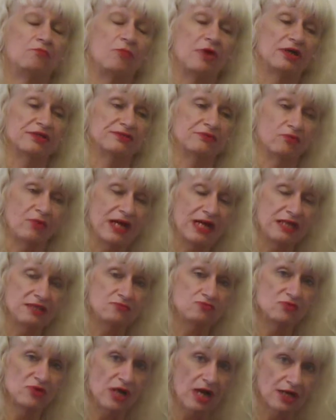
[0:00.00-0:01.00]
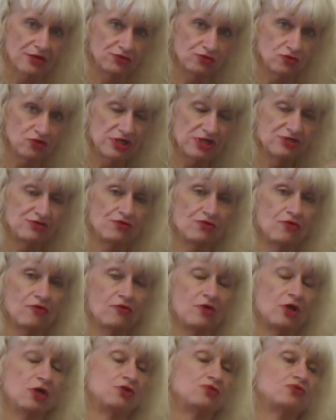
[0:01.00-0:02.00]
But when we are
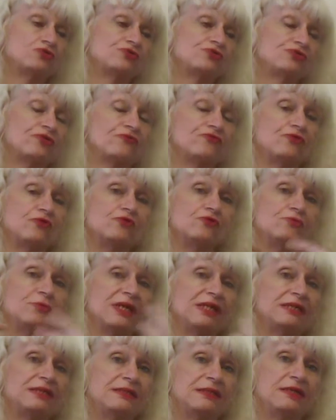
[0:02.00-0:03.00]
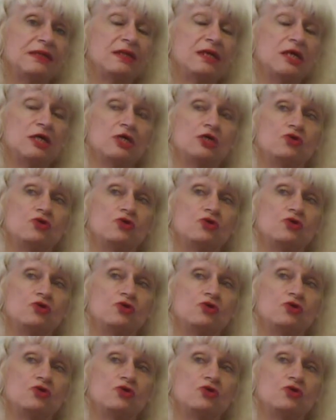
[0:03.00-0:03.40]
together to serve the humanity,